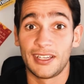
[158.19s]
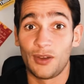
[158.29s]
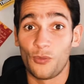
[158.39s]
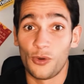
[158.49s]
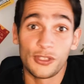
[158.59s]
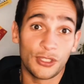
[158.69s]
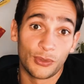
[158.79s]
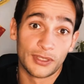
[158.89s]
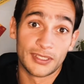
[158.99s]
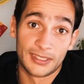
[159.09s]
And once
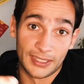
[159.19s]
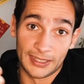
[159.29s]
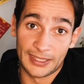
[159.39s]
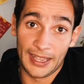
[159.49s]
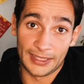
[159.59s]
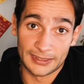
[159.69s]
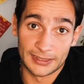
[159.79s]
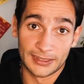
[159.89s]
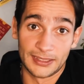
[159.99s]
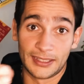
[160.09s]
you understand that,
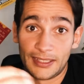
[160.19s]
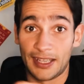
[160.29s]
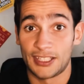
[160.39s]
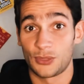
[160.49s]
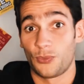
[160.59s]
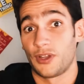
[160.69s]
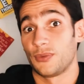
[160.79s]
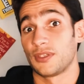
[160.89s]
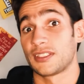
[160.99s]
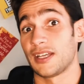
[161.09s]
that's when
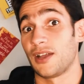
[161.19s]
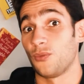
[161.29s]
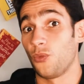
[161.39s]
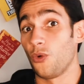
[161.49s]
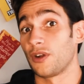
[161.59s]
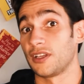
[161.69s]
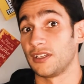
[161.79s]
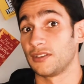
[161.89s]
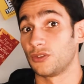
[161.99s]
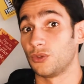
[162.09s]
we start
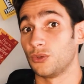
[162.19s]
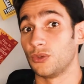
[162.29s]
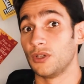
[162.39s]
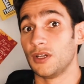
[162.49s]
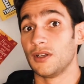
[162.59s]
working to